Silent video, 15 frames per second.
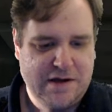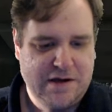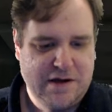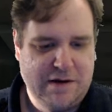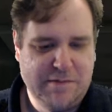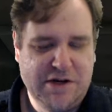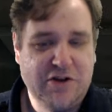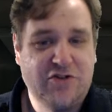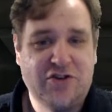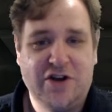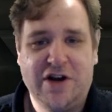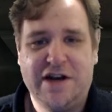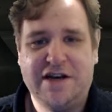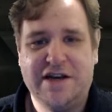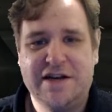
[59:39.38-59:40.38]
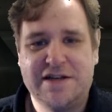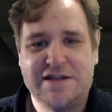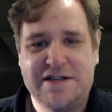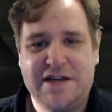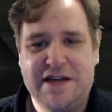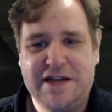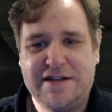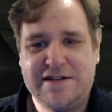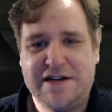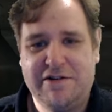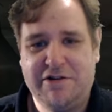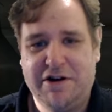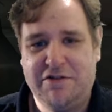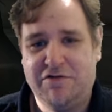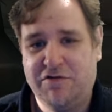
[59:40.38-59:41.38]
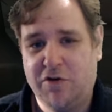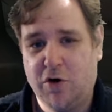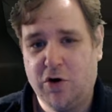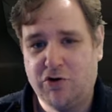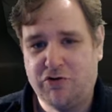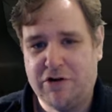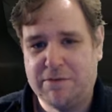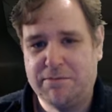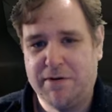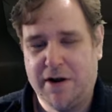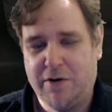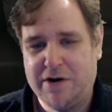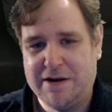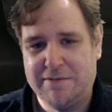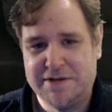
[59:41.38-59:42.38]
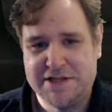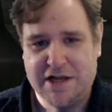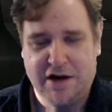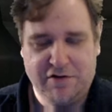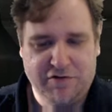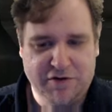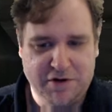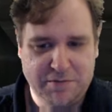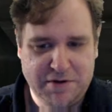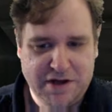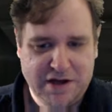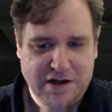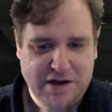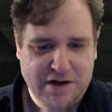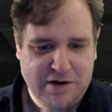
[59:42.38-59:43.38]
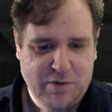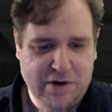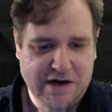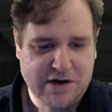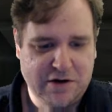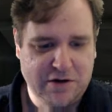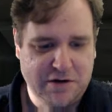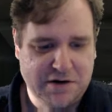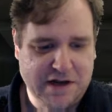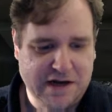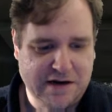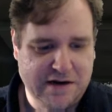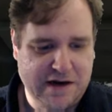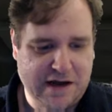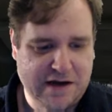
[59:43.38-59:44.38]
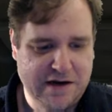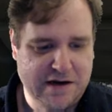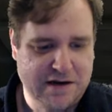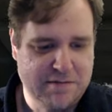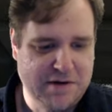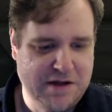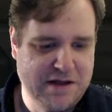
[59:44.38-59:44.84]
I mean, you certainly didn't see Tirion Fordring blowing himself up when Gul'dan knackered him.